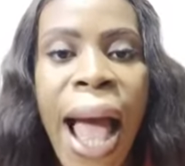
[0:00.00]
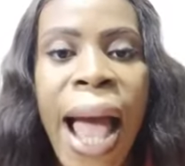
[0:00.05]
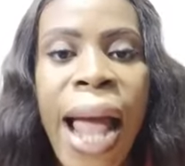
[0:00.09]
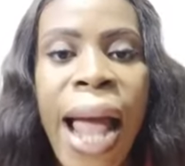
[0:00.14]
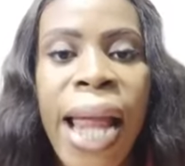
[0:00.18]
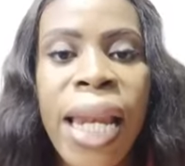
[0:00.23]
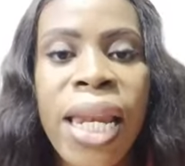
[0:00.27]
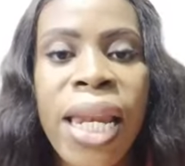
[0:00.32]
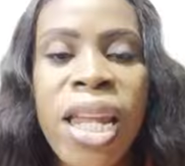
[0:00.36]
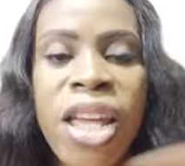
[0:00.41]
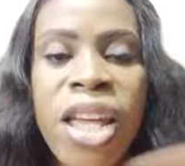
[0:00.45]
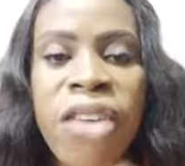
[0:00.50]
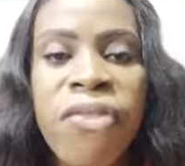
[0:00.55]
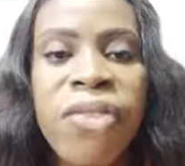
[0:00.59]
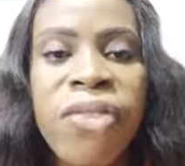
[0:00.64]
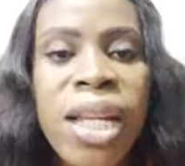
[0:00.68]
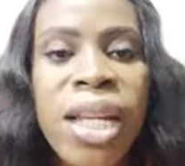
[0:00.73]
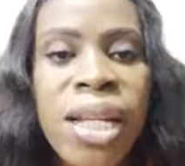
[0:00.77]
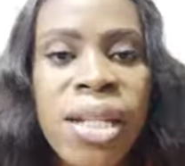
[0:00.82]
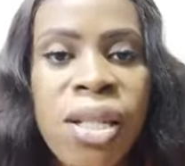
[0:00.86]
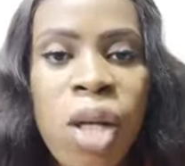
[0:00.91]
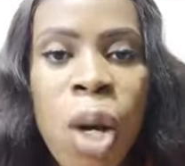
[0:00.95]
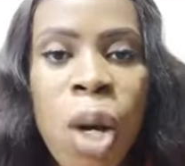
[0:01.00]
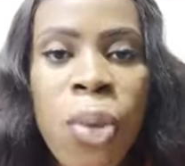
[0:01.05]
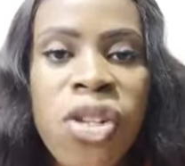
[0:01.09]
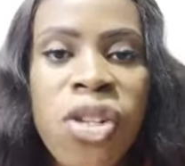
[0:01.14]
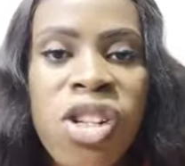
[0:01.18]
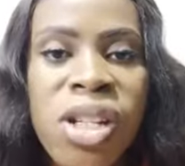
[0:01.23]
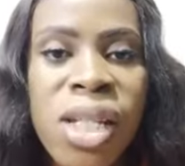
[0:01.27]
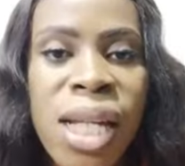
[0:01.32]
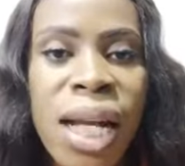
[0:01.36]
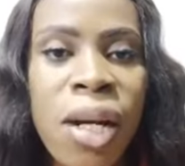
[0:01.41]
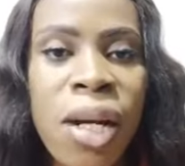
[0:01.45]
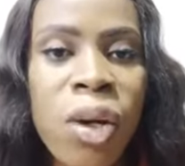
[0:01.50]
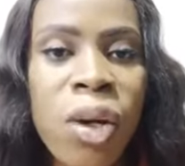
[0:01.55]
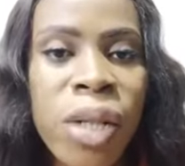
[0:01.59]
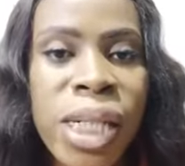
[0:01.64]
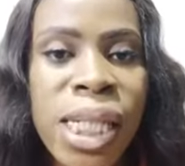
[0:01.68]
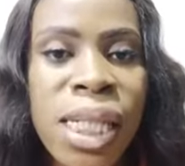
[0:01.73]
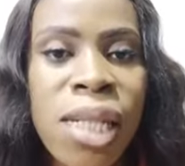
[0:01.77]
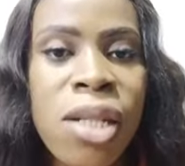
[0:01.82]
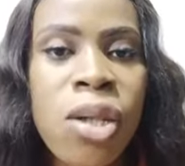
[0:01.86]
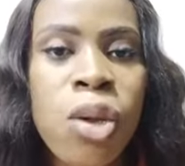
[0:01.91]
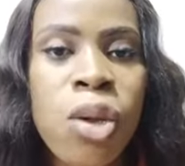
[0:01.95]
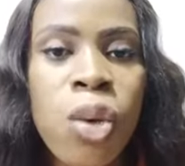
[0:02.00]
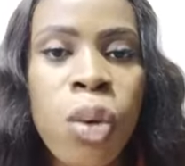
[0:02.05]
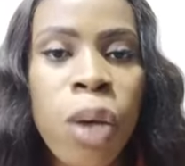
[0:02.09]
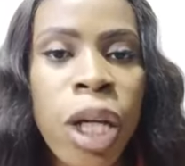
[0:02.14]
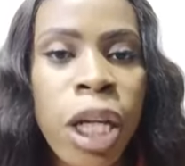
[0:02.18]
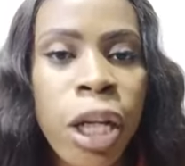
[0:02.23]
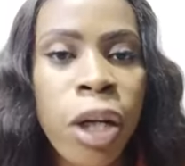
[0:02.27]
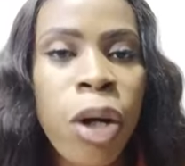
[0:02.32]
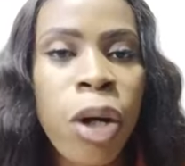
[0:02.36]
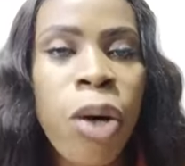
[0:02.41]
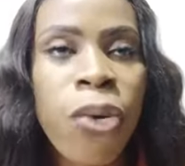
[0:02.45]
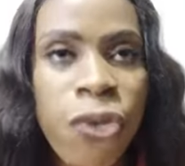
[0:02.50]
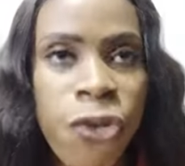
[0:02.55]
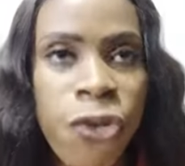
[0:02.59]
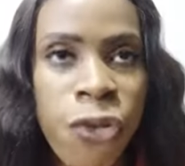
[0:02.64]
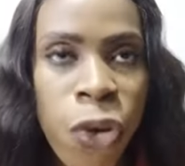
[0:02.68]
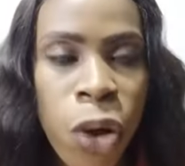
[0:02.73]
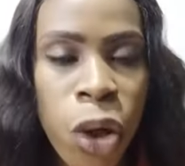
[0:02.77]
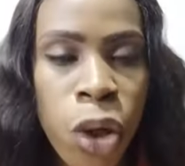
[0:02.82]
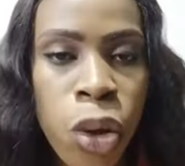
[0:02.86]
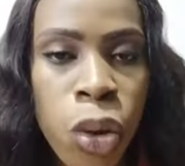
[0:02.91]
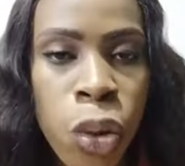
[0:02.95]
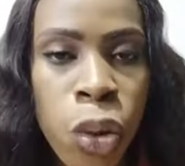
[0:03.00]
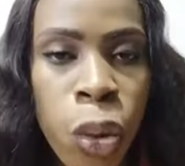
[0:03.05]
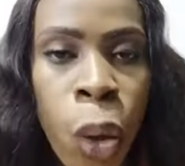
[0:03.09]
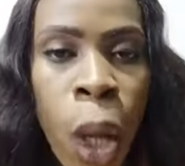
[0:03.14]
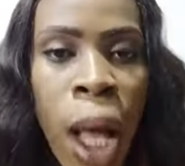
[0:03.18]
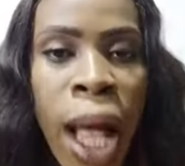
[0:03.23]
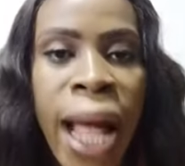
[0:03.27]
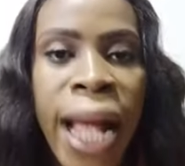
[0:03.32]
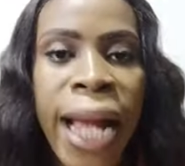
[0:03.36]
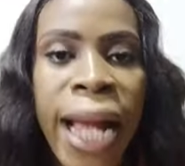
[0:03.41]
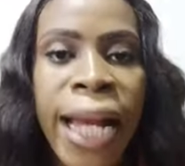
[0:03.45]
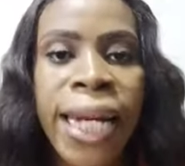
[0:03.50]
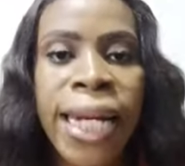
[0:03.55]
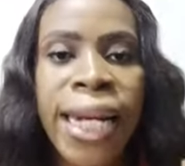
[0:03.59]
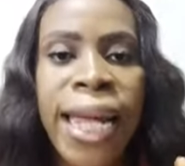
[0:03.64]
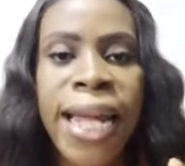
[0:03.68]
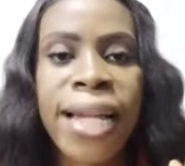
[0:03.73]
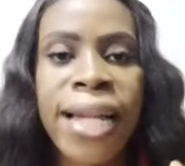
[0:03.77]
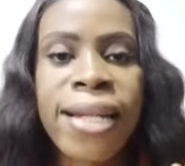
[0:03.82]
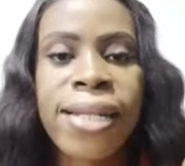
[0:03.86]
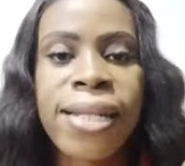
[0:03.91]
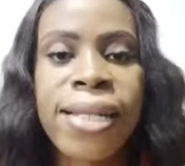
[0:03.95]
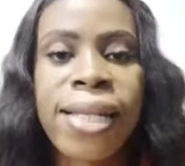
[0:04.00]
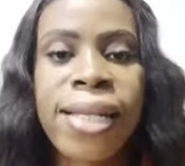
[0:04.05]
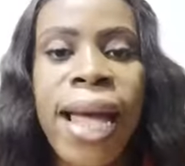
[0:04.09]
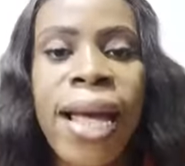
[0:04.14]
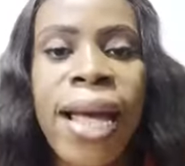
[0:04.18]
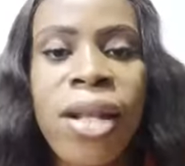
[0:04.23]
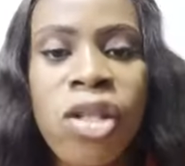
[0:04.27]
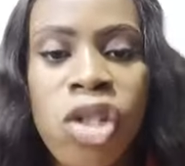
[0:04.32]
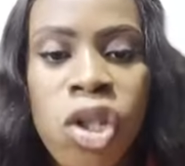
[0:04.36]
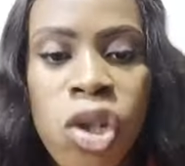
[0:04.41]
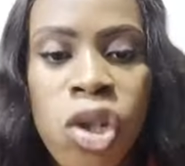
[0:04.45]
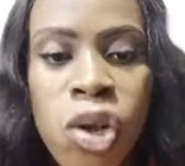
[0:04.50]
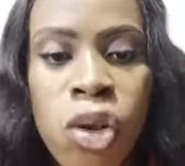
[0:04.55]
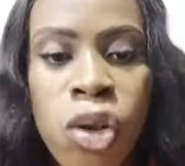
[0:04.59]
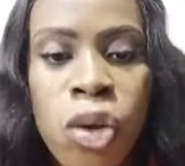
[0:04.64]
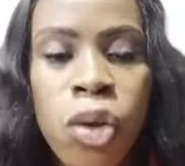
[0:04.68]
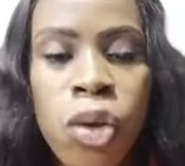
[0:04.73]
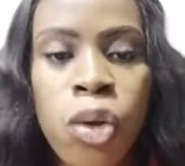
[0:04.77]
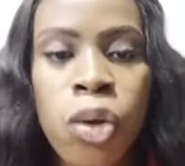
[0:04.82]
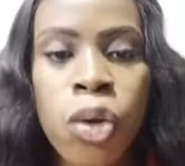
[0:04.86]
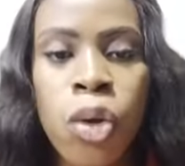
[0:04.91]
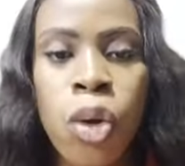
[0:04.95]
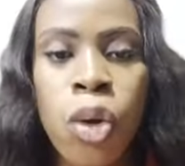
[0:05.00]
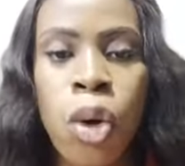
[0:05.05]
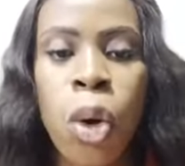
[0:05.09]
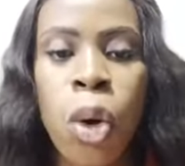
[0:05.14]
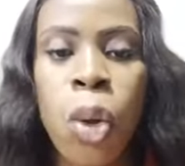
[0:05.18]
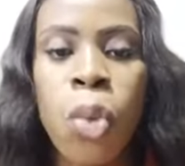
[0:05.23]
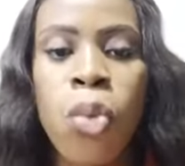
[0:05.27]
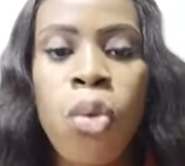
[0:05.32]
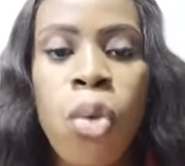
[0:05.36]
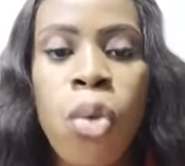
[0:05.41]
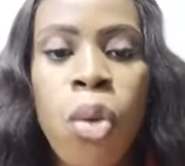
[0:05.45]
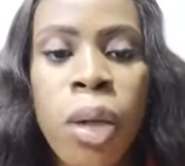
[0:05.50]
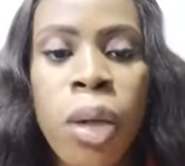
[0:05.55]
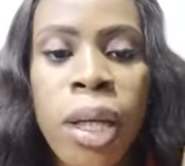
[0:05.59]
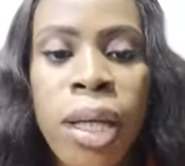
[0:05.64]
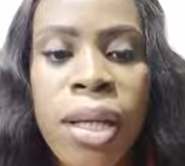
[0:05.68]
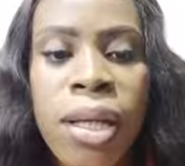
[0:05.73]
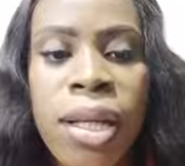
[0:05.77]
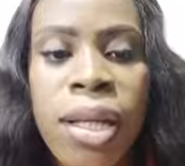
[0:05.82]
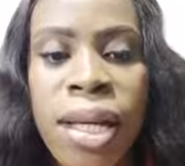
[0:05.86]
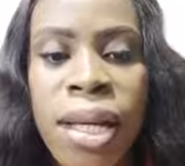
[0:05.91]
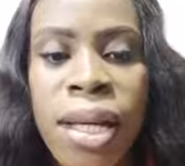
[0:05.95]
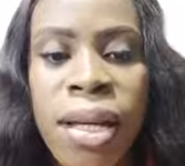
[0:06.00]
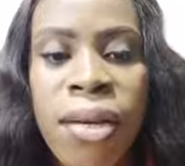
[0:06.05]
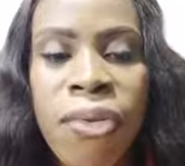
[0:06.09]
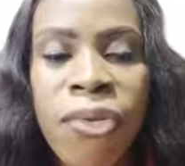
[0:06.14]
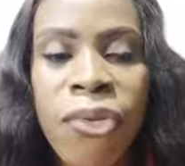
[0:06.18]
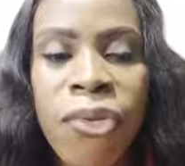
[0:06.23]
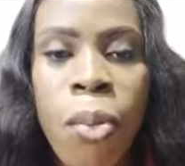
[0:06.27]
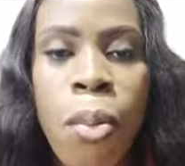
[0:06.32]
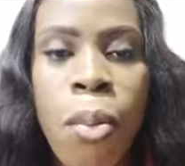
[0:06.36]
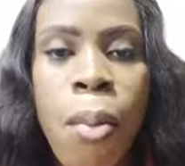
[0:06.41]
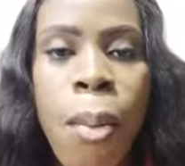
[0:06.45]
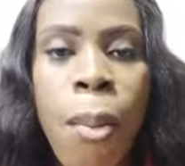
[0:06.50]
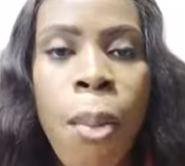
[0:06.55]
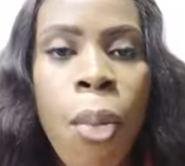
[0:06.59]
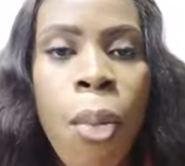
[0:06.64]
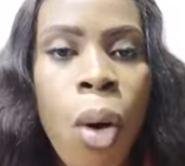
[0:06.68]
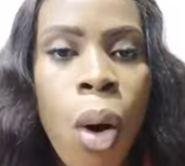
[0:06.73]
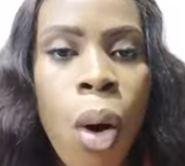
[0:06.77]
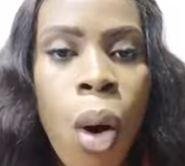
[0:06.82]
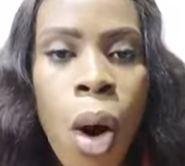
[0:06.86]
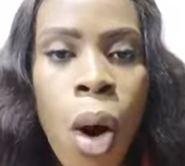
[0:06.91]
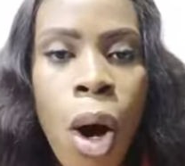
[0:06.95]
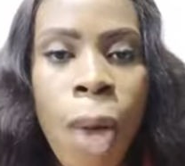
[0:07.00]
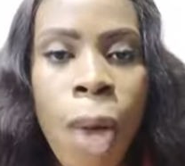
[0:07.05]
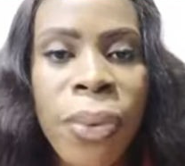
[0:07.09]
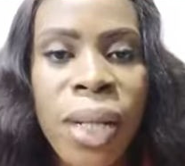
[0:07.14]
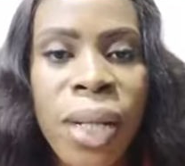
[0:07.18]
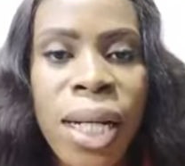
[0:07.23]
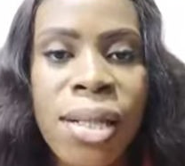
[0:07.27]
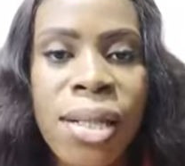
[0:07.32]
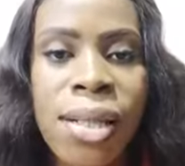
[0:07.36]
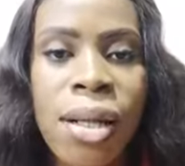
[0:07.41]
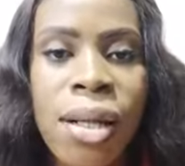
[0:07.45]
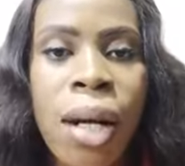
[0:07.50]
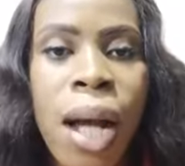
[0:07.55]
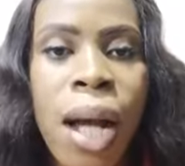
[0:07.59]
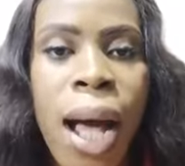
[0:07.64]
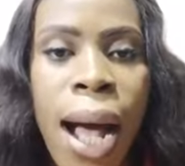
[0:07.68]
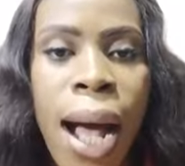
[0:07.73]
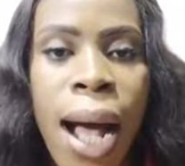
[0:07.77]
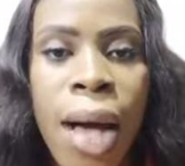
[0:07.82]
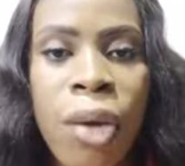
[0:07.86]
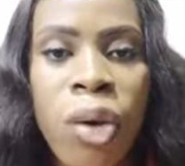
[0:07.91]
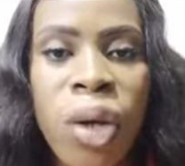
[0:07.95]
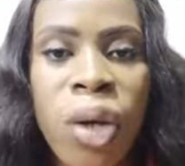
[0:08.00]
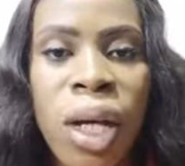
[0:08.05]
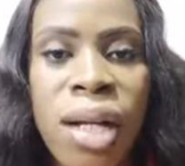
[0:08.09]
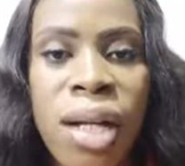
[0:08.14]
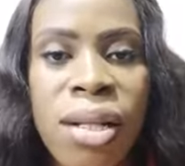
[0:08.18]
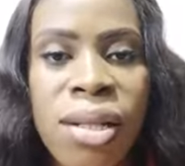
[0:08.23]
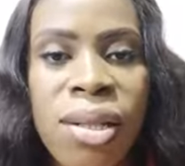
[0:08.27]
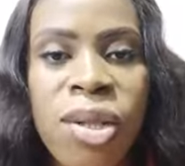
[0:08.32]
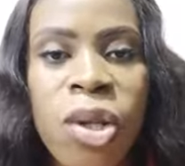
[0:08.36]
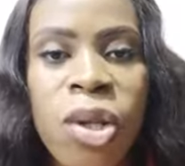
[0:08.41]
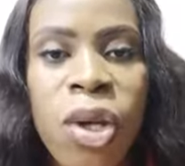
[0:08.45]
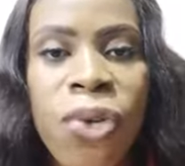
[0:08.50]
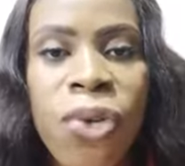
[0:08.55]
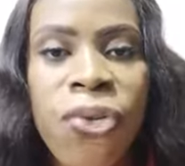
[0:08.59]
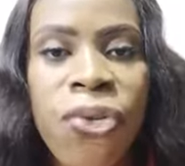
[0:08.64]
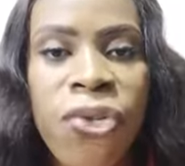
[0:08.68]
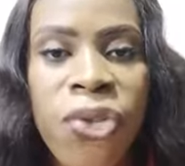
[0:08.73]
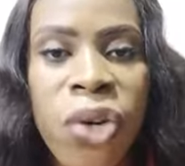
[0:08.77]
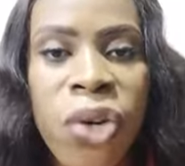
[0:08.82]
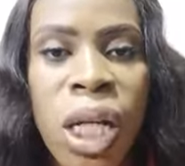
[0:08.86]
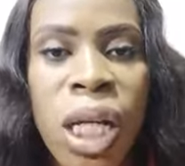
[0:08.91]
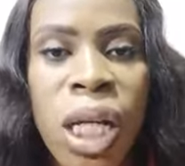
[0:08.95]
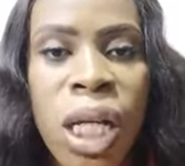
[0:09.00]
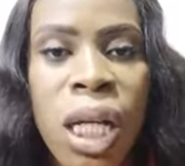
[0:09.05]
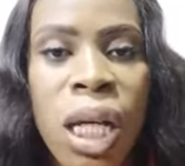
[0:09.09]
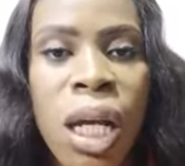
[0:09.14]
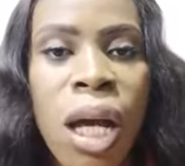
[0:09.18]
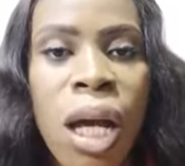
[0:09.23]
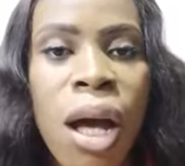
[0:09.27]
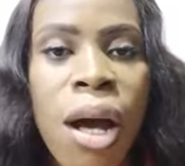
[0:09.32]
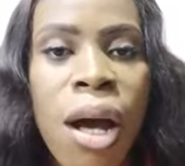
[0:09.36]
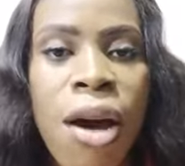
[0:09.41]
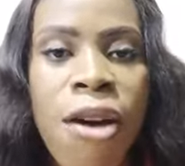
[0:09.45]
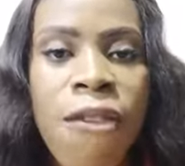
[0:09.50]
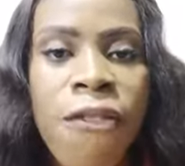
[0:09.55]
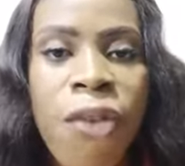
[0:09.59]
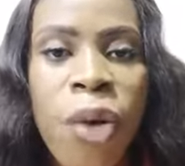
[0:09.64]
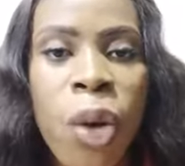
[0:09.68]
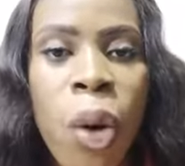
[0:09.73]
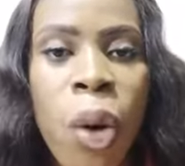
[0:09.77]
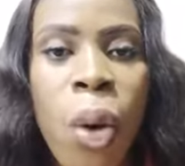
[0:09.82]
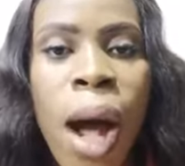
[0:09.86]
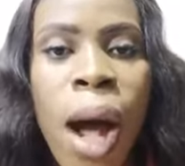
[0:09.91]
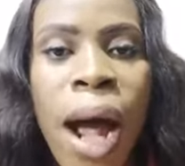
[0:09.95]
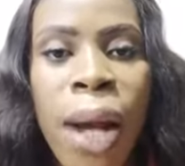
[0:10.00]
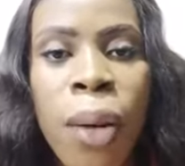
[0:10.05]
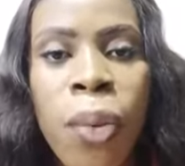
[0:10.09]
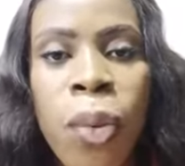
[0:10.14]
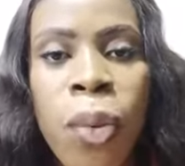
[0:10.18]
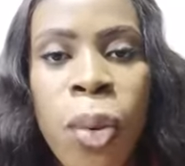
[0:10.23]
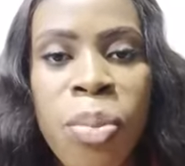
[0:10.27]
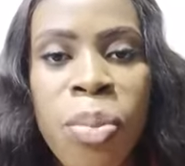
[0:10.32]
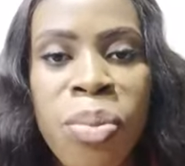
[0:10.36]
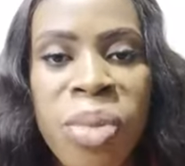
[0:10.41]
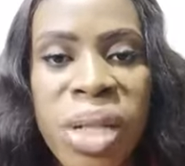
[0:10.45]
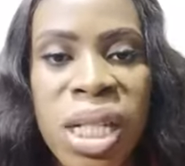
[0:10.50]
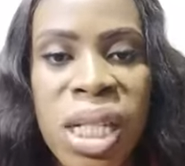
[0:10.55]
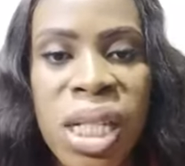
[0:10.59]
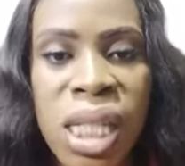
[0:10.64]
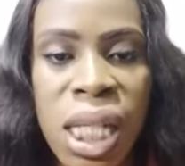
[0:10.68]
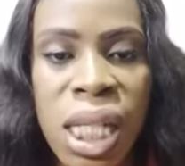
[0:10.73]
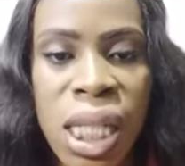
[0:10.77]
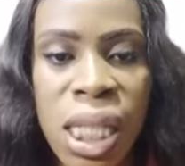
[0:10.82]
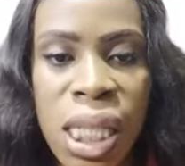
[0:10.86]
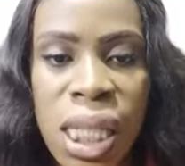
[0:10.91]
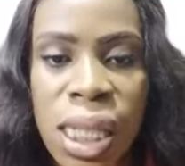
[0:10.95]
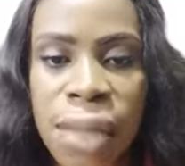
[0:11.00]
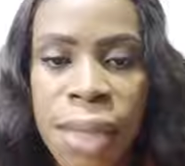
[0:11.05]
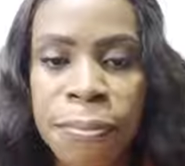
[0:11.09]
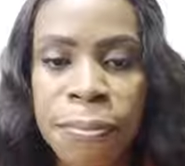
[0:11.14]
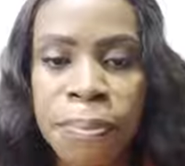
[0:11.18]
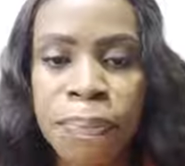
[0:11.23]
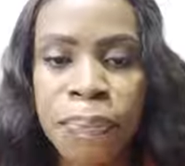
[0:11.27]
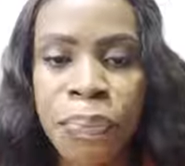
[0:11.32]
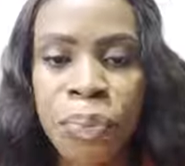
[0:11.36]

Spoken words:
And if these options are not still enough for you, then stay tuned. We'll give more updates on how you can secure funding for your agro business.